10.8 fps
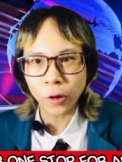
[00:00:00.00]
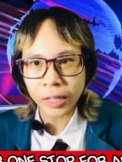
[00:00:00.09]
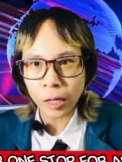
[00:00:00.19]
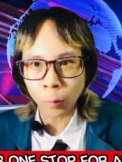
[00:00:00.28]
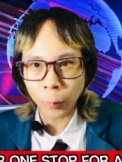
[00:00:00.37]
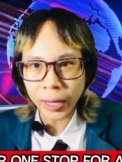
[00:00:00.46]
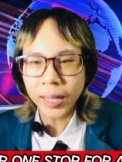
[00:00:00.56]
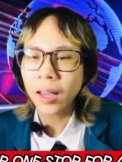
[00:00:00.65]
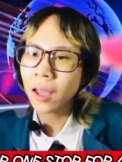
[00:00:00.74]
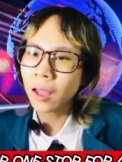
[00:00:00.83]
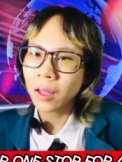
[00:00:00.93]
this week.
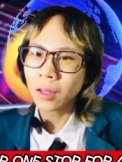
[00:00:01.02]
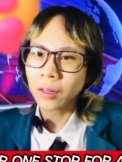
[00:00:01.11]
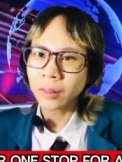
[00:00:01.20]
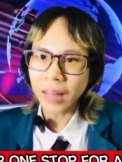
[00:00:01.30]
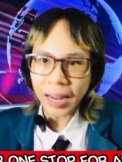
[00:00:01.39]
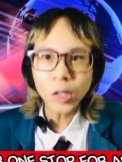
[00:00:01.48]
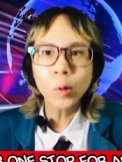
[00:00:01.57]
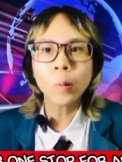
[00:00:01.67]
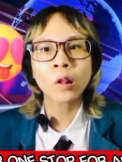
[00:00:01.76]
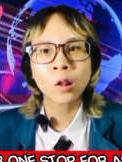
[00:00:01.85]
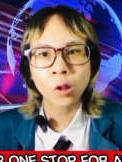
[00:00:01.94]
Thank you
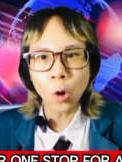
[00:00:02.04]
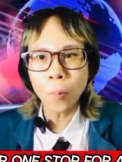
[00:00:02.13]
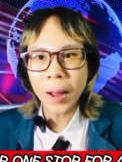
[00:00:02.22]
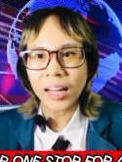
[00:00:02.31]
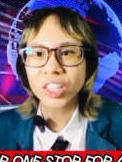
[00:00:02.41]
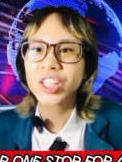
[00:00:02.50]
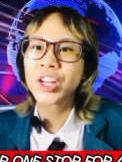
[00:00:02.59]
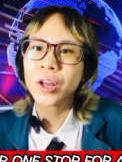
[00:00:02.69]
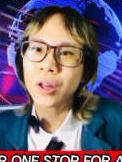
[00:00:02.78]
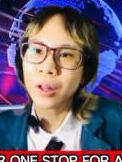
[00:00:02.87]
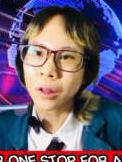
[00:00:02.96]
so much.
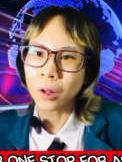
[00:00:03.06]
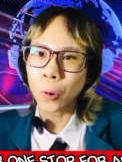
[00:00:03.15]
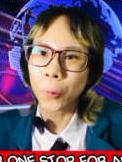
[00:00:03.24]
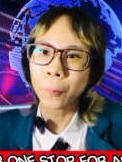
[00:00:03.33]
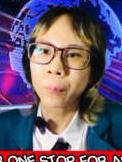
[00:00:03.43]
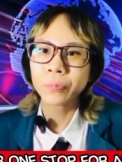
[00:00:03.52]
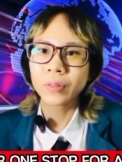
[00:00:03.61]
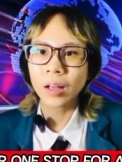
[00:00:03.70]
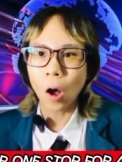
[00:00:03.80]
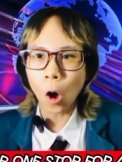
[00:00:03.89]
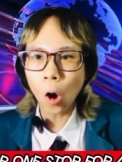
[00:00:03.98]
So
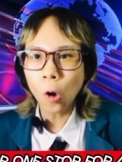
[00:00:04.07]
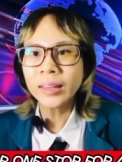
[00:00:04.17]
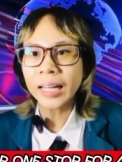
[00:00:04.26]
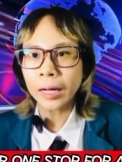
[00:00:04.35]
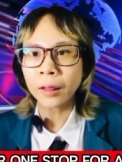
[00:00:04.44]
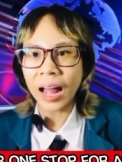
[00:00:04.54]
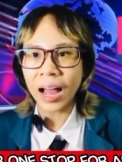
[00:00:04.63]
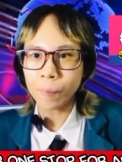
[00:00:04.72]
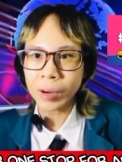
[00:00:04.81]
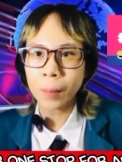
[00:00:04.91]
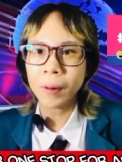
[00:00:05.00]
all tickets are
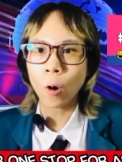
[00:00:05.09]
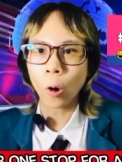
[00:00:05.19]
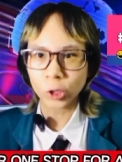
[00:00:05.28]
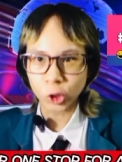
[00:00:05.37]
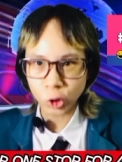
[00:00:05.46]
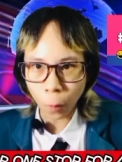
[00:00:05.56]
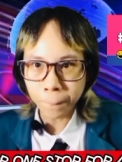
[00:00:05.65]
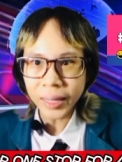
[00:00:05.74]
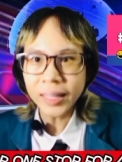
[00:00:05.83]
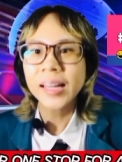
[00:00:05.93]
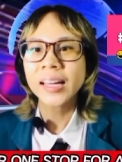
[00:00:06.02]
available on
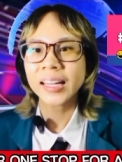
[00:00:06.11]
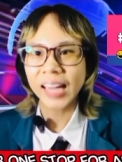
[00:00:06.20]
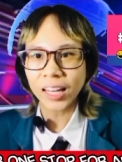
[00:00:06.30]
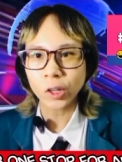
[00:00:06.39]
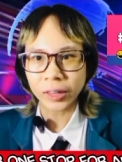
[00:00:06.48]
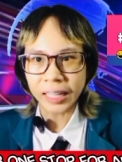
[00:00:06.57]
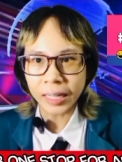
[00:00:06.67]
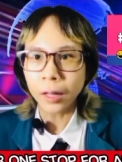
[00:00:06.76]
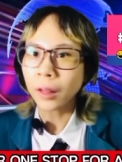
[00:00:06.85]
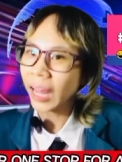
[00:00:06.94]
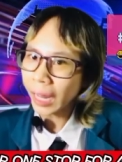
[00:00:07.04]
JokePit. Get your
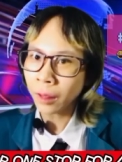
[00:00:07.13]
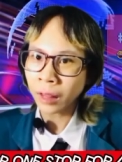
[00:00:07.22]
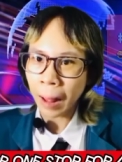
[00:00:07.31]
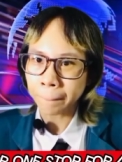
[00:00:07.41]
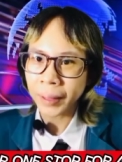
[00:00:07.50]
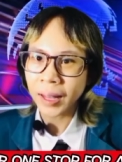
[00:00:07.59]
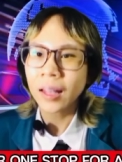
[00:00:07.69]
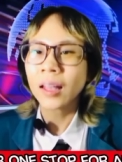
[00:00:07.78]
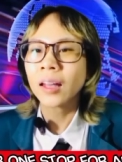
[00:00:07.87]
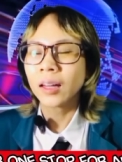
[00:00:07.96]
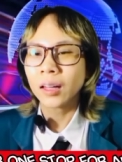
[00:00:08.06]
tickets ASAP.
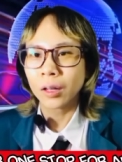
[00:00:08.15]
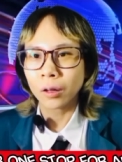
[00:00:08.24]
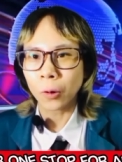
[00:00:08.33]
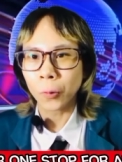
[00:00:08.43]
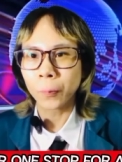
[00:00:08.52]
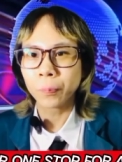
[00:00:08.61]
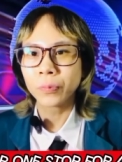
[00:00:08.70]
So